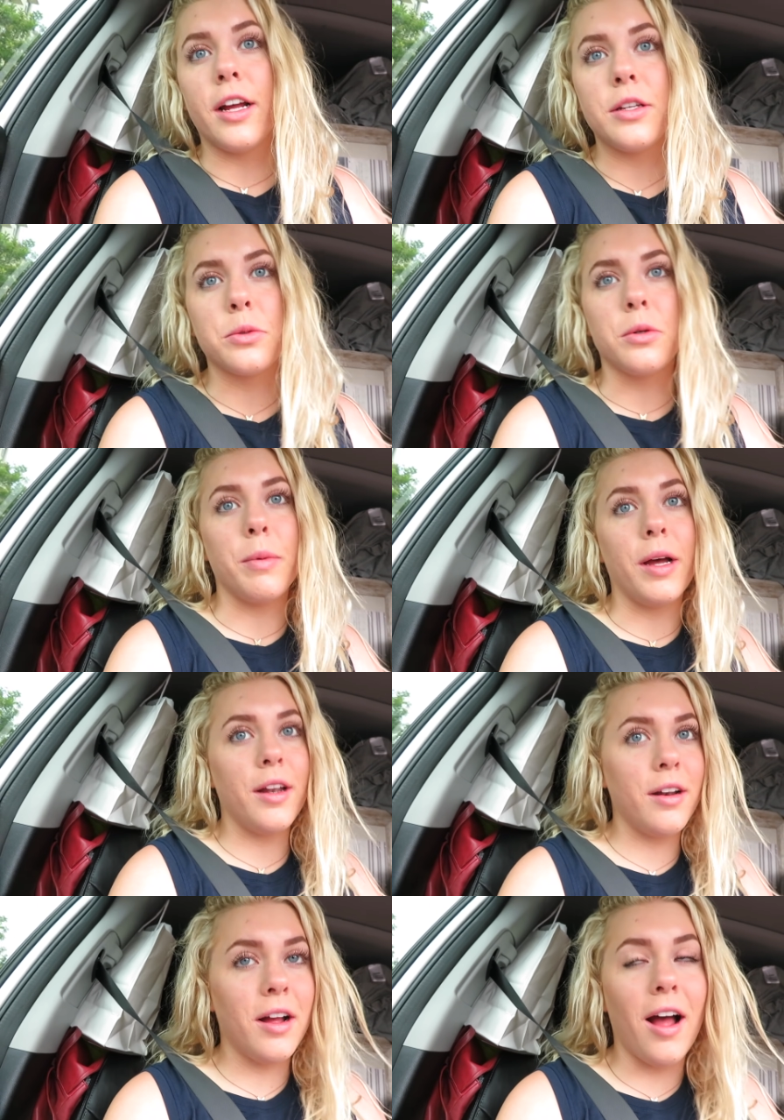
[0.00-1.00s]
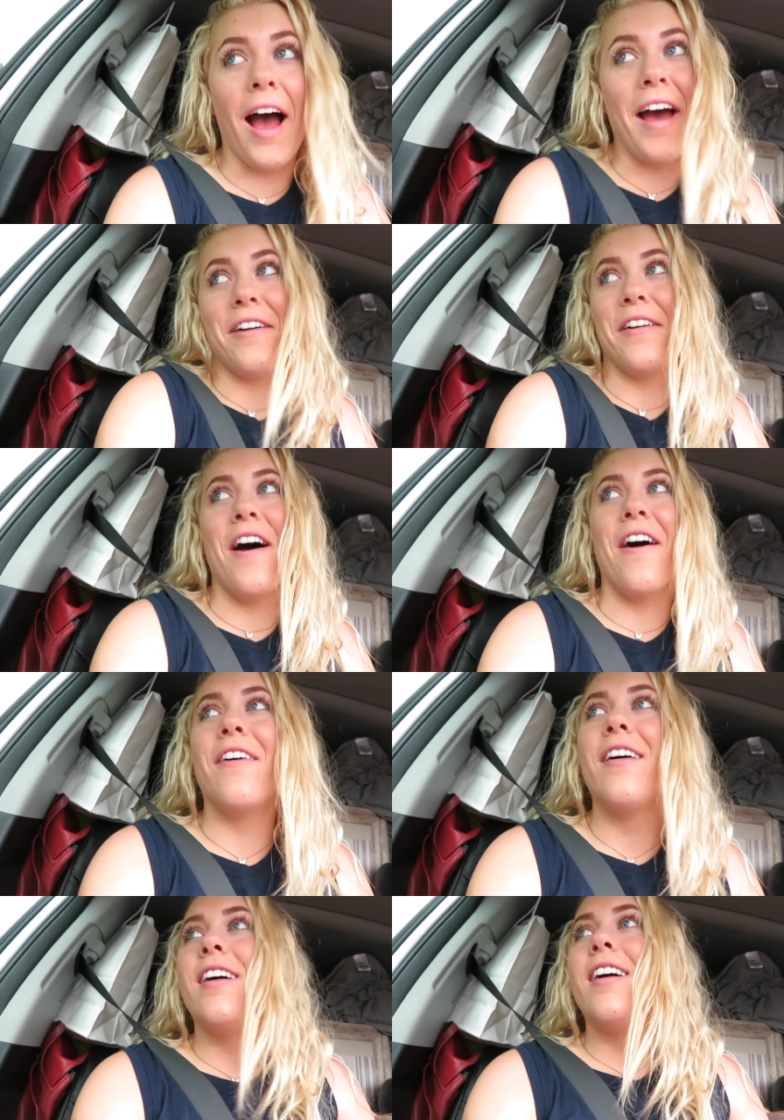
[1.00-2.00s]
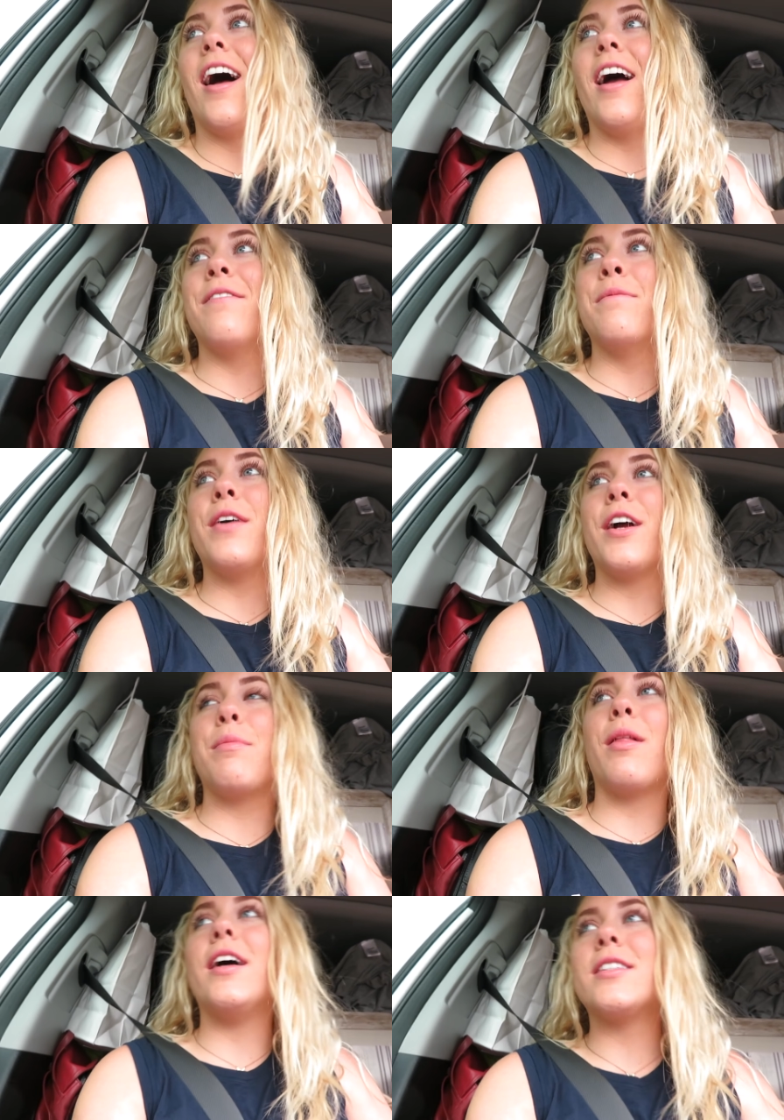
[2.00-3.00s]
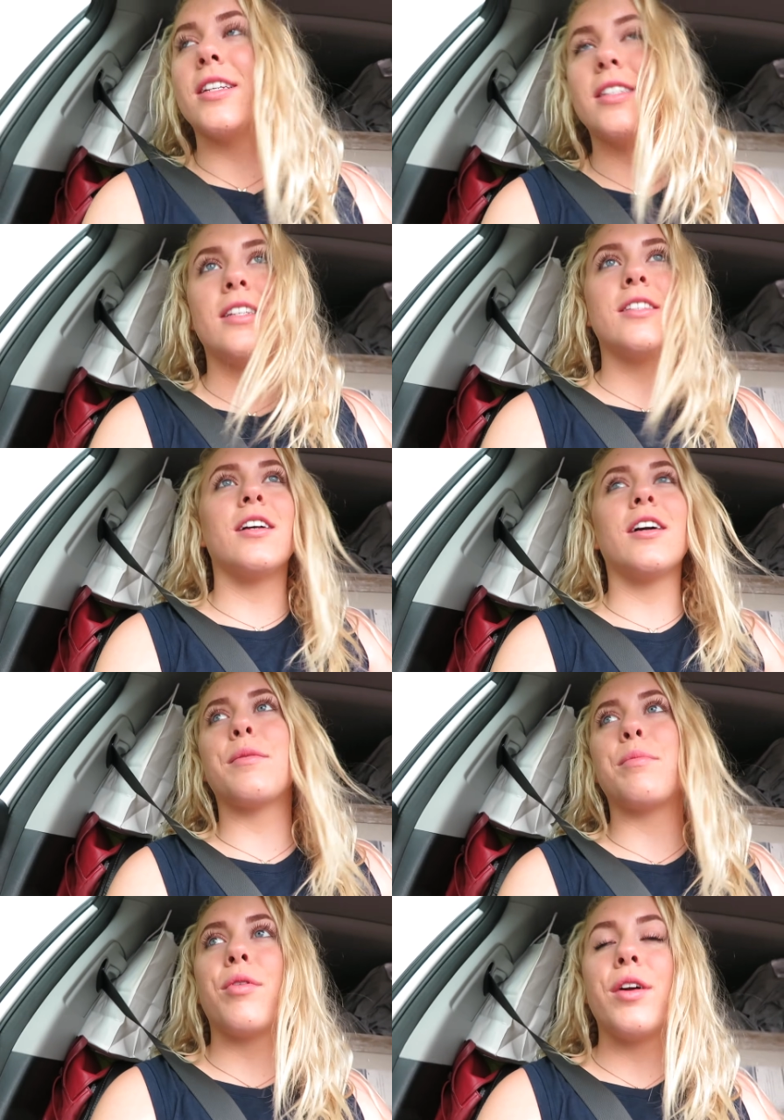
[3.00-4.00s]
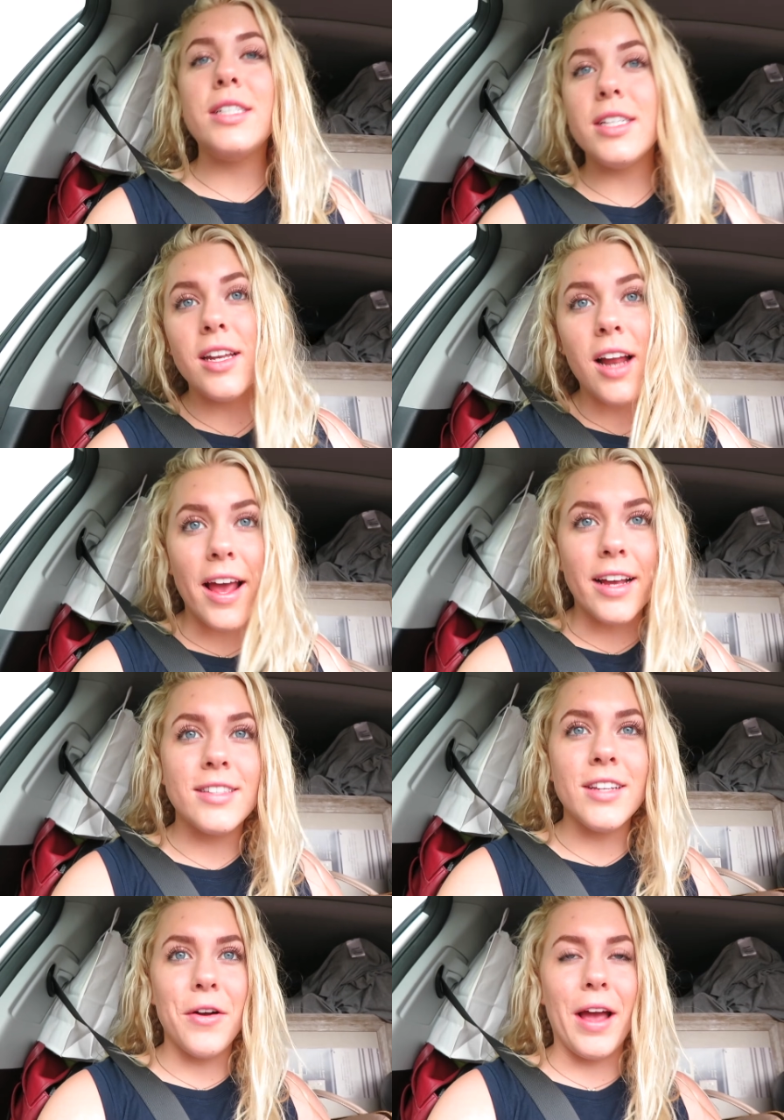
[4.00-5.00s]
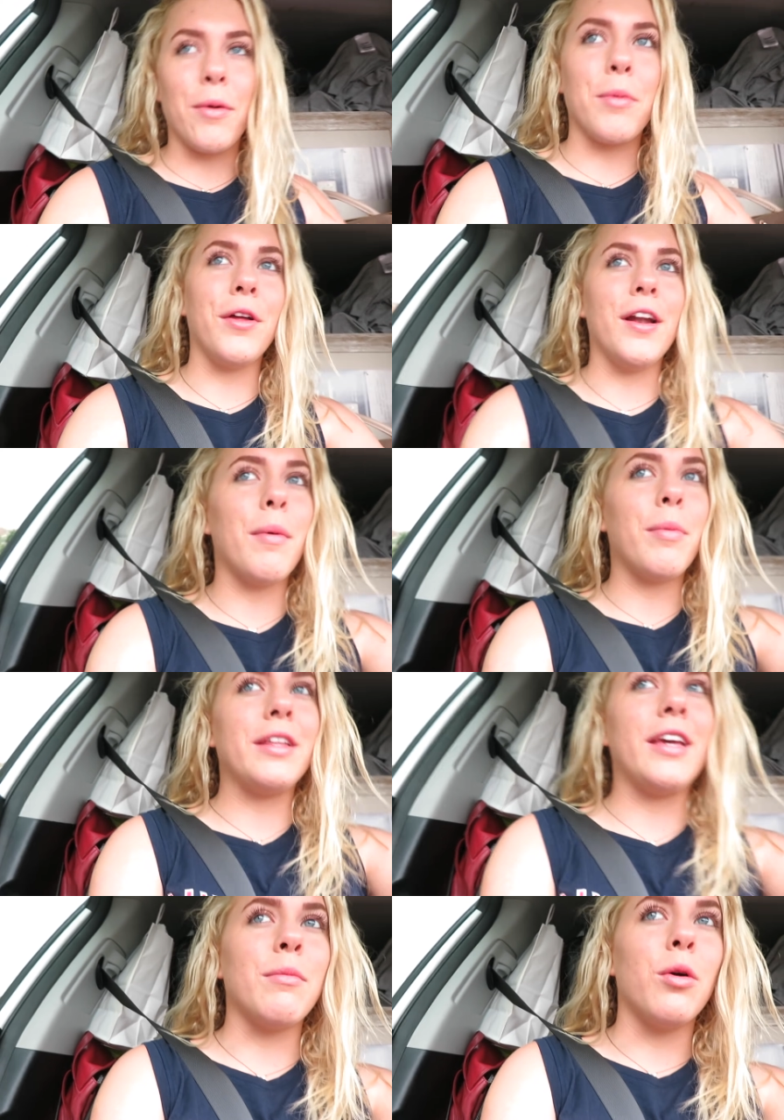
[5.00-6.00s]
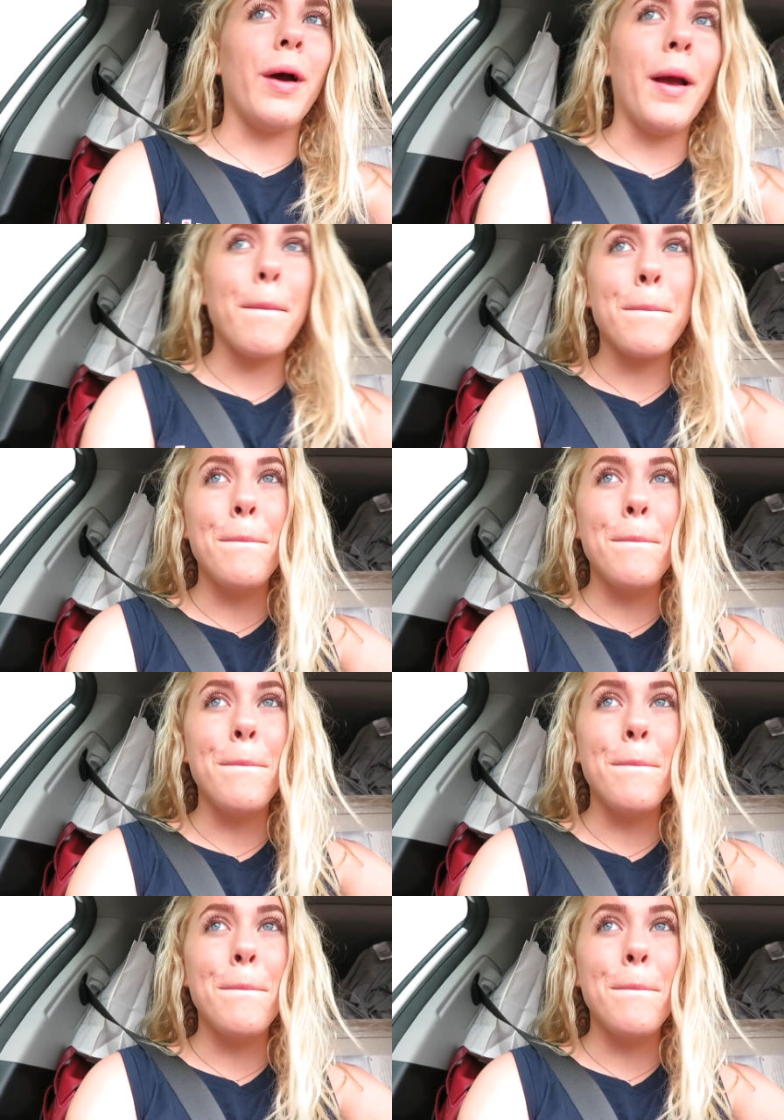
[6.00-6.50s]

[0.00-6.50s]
in high school, but I don't know. I'm very blessed because these look pretty nice. Okay, we're pulling up. I'll put the camera away.